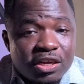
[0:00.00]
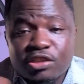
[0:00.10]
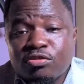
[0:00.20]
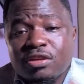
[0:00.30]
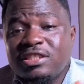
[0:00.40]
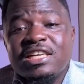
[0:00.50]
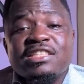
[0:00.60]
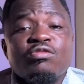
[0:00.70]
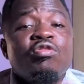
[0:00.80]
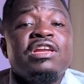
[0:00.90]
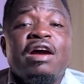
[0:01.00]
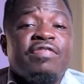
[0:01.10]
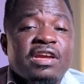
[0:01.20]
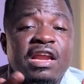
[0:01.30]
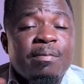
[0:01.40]
It's not just only
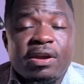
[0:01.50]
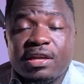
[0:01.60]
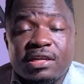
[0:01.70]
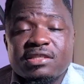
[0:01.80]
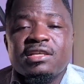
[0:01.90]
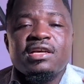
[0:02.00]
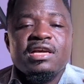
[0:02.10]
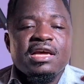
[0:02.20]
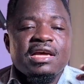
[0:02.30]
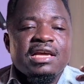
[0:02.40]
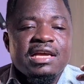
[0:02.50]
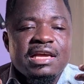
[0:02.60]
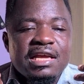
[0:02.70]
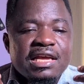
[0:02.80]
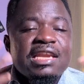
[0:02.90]
African Americans.
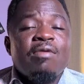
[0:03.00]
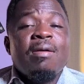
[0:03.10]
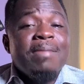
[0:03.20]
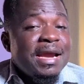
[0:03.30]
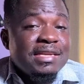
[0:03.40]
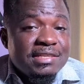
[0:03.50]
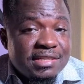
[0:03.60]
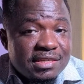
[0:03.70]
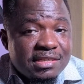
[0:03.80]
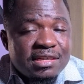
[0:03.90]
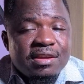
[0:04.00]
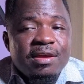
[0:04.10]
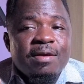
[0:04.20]
In our minds,